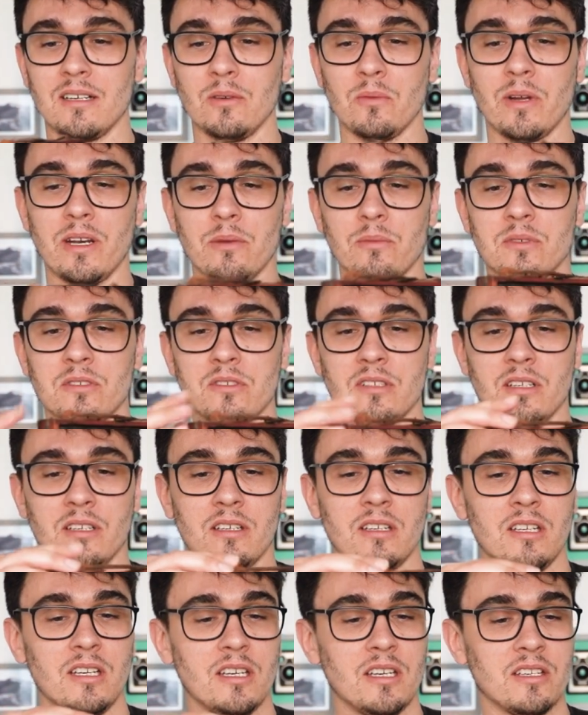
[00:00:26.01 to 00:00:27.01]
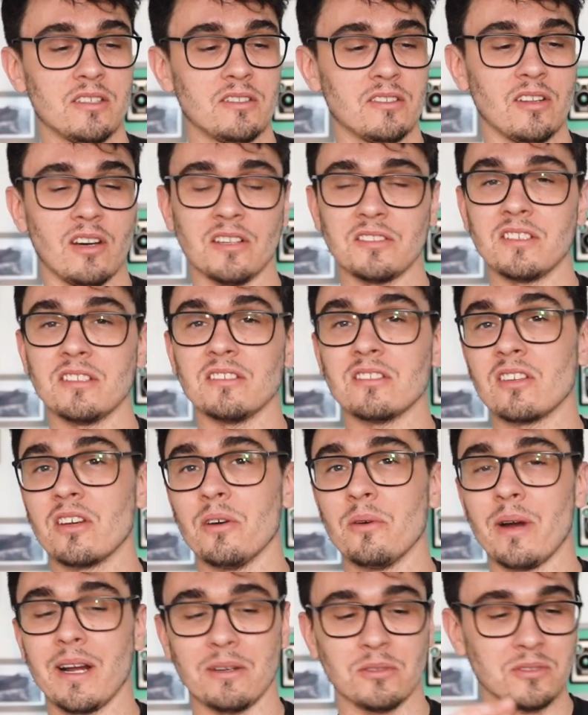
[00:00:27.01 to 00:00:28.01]
when it was starting to
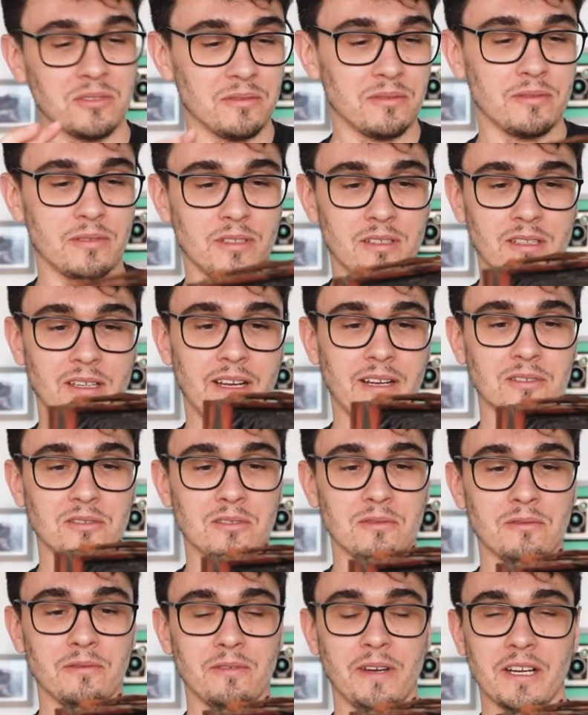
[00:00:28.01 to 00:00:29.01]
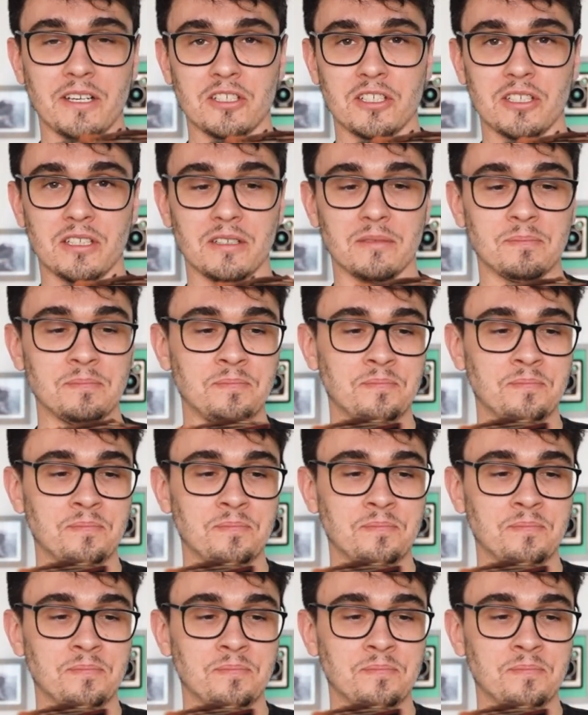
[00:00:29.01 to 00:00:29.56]
go out of fashion.